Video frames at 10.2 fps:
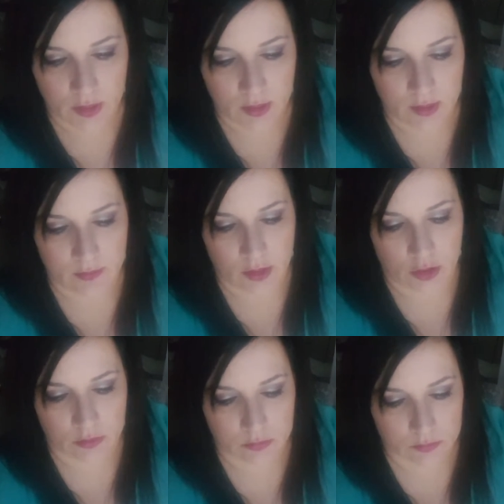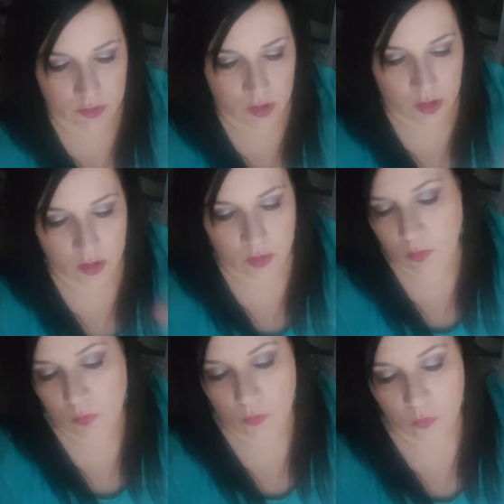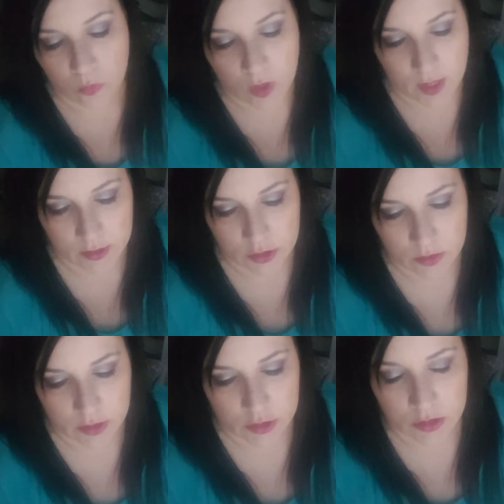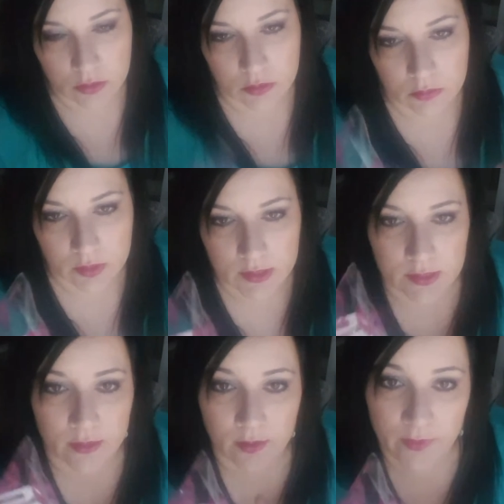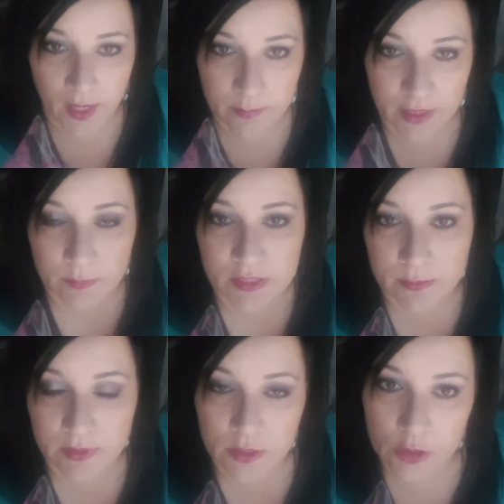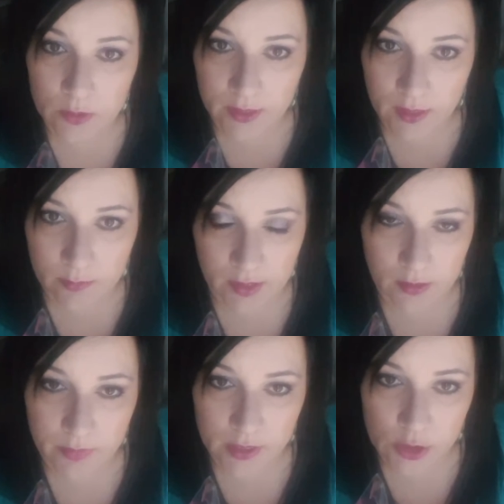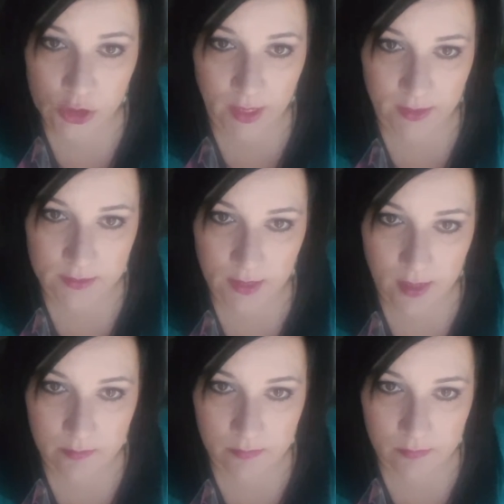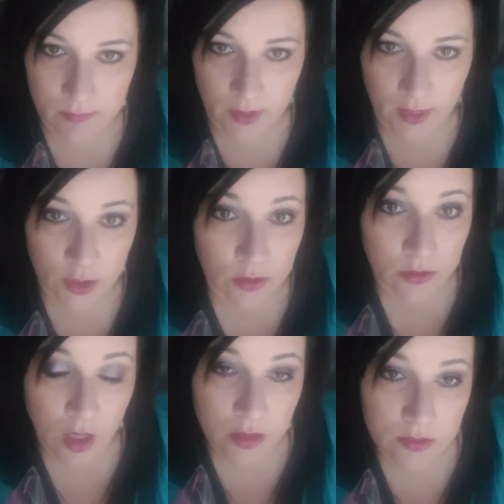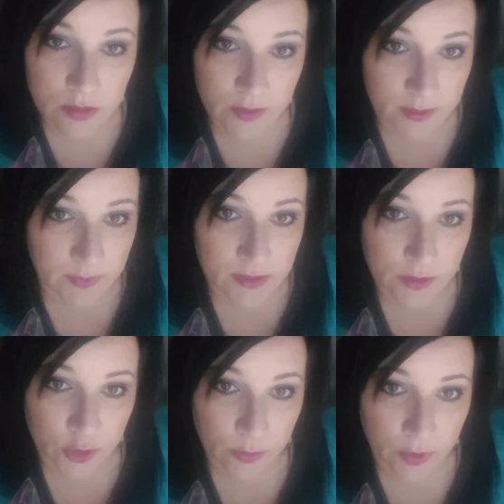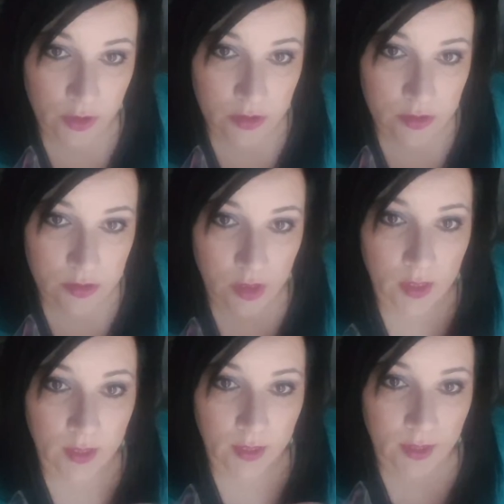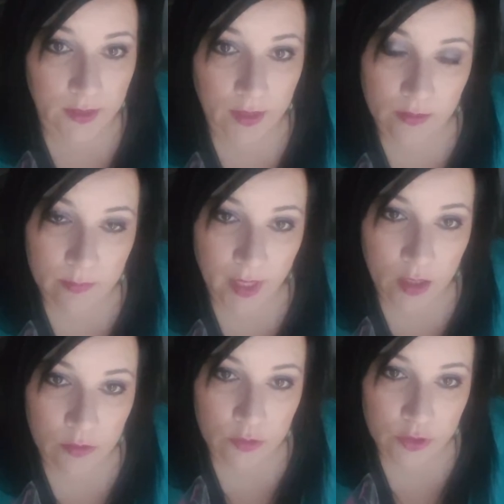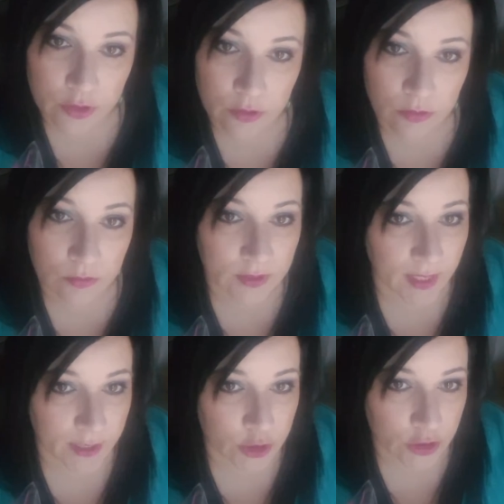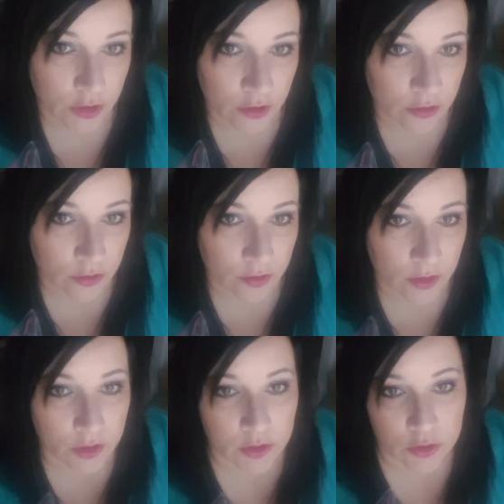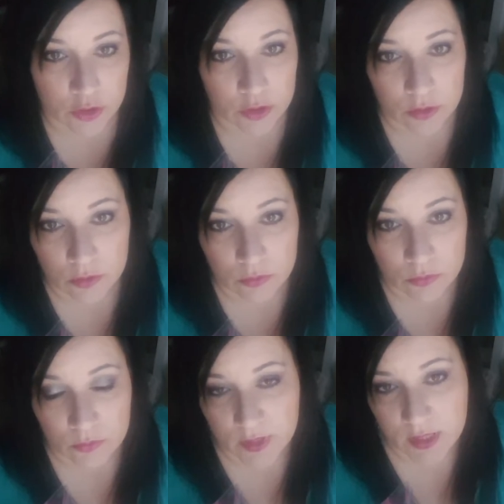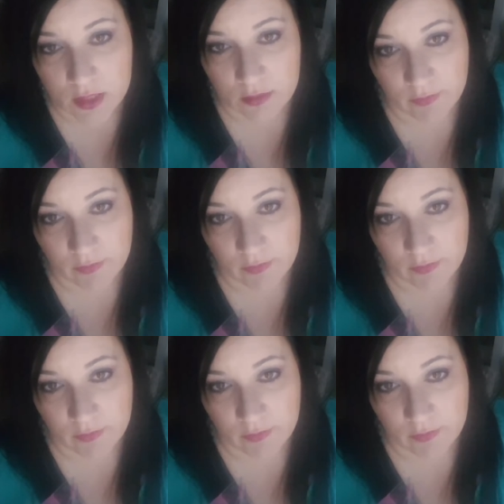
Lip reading: in there. What you can do is, I love the eye pigments because you can make a bunch ahead of time, okay? You can also keep these in your purse and hand them out to the cashier, to the